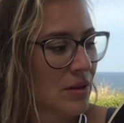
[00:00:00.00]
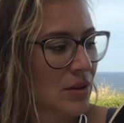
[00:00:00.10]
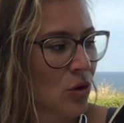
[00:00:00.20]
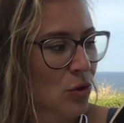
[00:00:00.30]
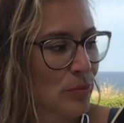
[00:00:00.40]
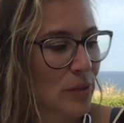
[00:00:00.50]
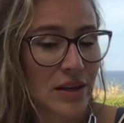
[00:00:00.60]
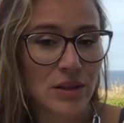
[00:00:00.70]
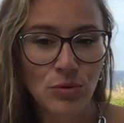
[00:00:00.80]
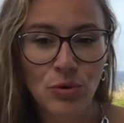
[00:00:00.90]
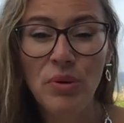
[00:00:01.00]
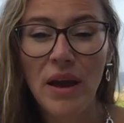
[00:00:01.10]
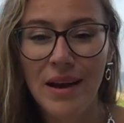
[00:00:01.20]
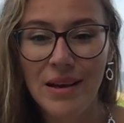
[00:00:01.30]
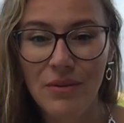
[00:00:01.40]
those planets will be
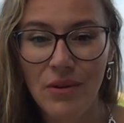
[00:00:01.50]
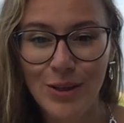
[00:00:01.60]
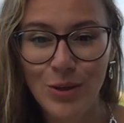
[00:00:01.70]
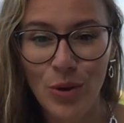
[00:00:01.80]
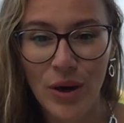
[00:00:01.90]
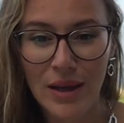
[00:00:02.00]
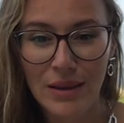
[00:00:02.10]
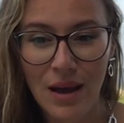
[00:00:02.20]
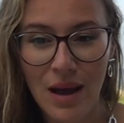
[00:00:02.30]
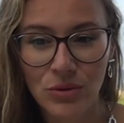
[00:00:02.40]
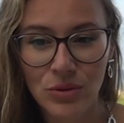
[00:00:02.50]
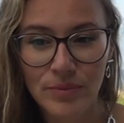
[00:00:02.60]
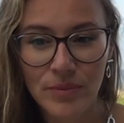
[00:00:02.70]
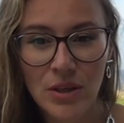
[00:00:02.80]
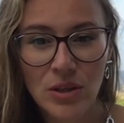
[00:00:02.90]
activating your 8th house.
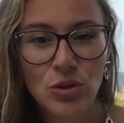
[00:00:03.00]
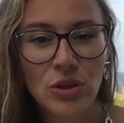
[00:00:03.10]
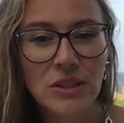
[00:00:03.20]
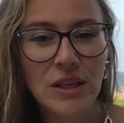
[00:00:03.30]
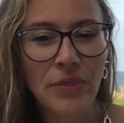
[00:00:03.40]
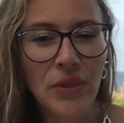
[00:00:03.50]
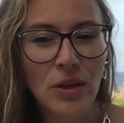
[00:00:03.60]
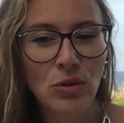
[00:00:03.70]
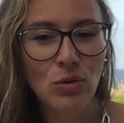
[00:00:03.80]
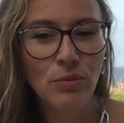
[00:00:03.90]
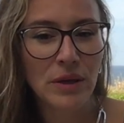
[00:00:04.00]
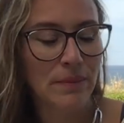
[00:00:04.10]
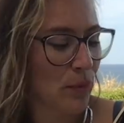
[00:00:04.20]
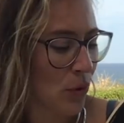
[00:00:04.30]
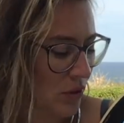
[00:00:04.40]
So there's something new
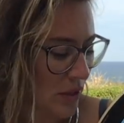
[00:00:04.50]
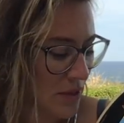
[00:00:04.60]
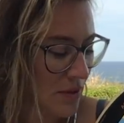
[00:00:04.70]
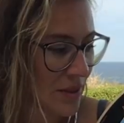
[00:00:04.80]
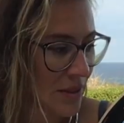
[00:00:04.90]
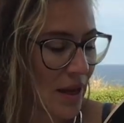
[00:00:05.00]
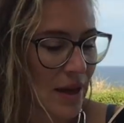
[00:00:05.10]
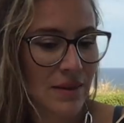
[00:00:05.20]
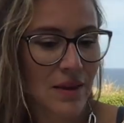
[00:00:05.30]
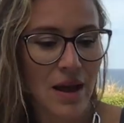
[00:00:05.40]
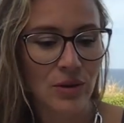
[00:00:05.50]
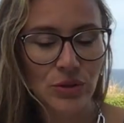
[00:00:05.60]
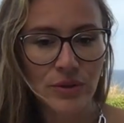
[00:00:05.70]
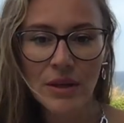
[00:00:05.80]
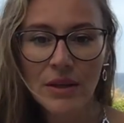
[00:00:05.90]
being born in this 8th
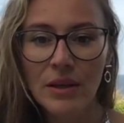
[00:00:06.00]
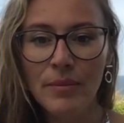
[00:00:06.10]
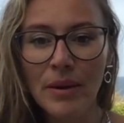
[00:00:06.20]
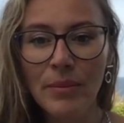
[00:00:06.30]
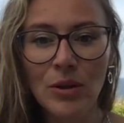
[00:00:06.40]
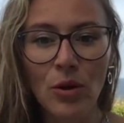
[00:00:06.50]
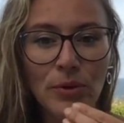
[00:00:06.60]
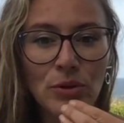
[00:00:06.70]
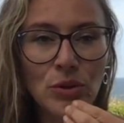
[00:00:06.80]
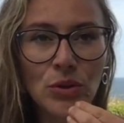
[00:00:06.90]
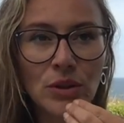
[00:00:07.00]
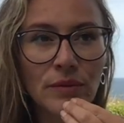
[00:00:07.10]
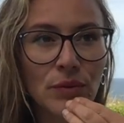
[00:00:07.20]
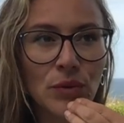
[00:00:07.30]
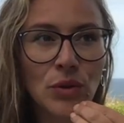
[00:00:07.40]
house. There might be an opportunity
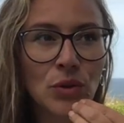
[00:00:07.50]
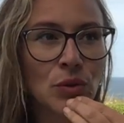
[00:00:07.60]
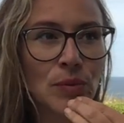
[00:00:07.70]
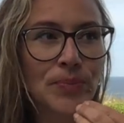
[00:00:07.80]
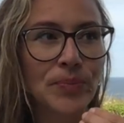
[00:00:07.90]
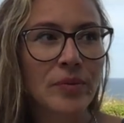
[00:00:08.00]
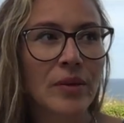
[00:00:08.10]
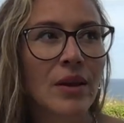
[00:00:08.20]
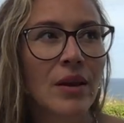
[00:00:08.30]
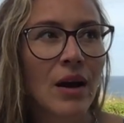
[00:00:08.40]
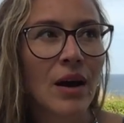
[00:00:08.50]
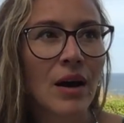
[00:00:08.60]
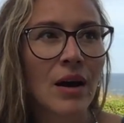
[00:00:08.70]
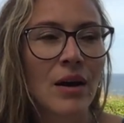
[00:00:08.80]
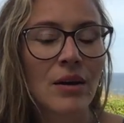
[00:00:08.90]
for new
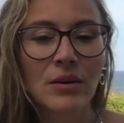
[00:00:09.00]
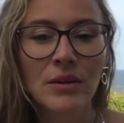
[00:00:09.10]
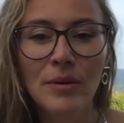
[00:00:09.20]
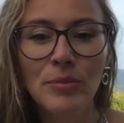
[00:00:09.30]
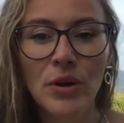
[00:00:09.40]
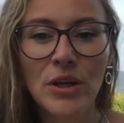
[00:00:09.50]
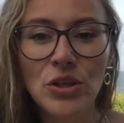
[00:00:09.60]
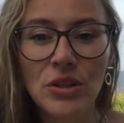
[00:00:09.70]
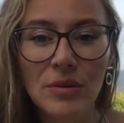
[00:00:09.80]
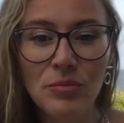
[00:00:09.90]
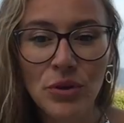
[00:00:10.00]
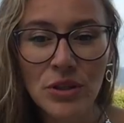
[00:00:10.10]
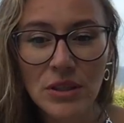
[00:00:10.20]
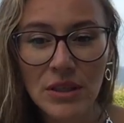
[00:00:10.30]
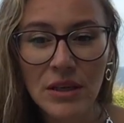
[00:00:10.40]
collaboration that
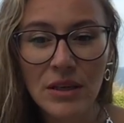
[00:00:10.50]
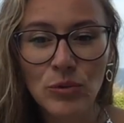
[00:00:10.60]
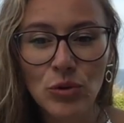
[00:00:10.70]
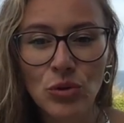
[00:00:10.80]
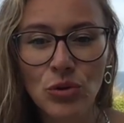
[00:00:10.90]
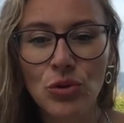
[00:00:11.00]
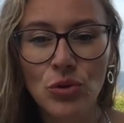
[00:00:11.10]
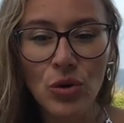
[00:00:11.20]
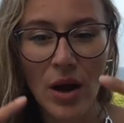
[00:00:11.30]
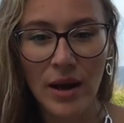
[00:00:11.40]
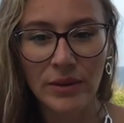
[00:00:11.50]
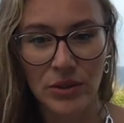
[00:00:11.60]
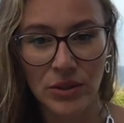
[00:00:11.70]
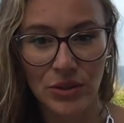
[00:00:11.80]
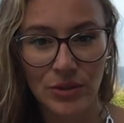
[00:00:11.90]
brings income to you through
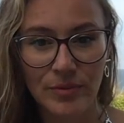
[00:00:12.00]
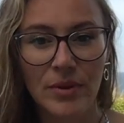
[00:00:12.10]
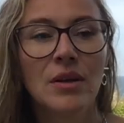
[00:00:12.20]
others.